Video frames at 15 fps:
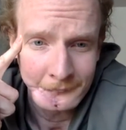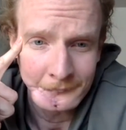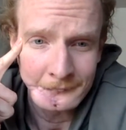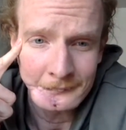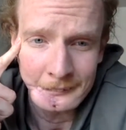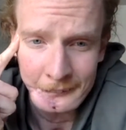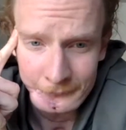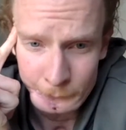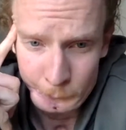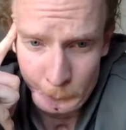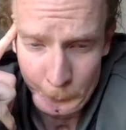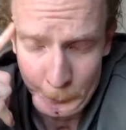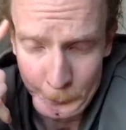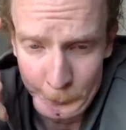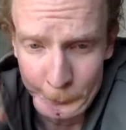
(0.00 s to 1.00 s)
It's like your
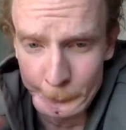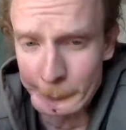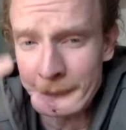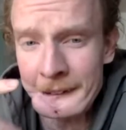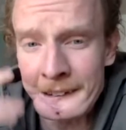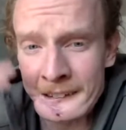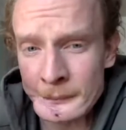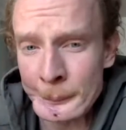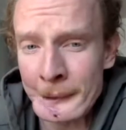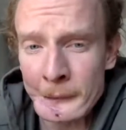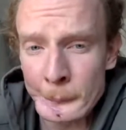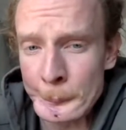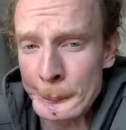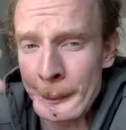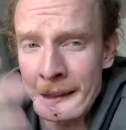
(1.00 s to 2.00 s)
brain has made
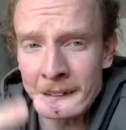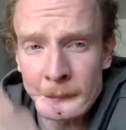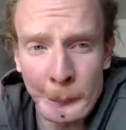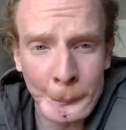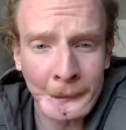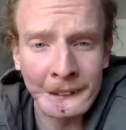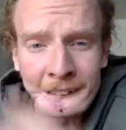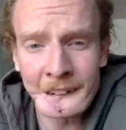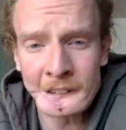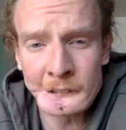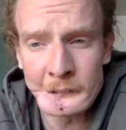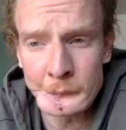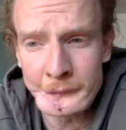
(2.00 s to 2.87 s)
her better and bigger than she